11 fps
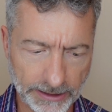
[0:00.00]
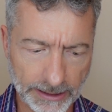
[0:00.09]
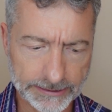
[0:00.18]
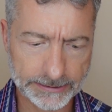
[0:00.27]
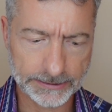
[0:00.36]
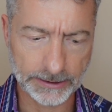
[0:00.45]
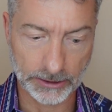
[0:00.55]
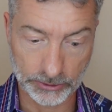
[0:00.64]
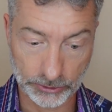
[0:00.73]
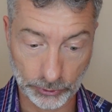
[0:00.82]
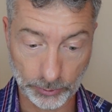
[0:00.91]
That's the
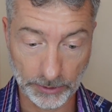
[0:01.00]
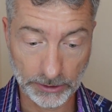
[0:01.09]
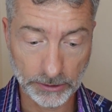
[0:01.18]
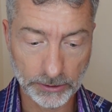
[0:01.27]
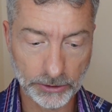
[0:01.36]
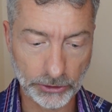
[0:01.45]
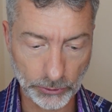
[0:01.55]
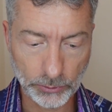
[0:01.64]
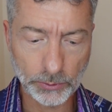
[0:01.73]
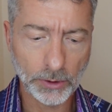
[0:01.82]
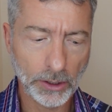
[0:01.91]
consumer,
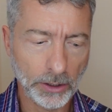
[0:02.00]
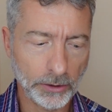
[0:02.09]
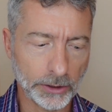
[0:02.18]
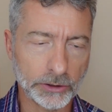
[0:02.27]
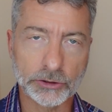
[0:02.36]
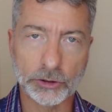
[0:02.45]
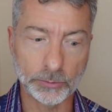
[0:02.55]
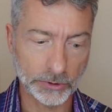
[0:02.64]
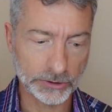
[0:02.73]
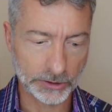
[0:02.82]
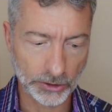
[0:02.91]
you, the
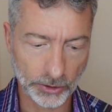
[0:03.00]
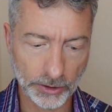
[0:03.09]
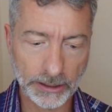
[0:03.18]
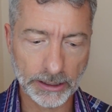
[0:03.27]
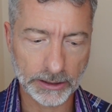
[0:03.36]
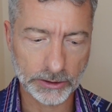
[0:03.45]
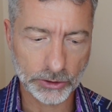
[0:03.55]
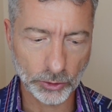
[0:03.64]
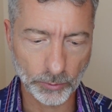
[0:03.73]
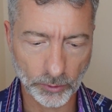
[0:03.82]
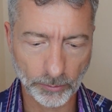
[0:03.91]
consumer's attorney, a
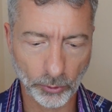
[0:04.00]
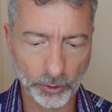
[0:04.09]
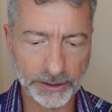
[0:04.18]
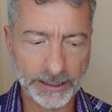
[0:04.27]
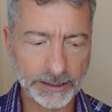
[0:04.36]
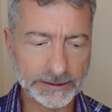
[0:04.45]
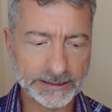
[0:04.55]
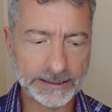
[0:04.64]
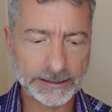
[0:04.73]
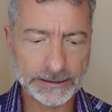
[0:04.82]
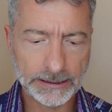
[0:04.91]
consumer reporting
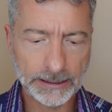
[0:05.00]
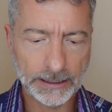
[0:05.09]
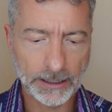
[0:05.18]
agency,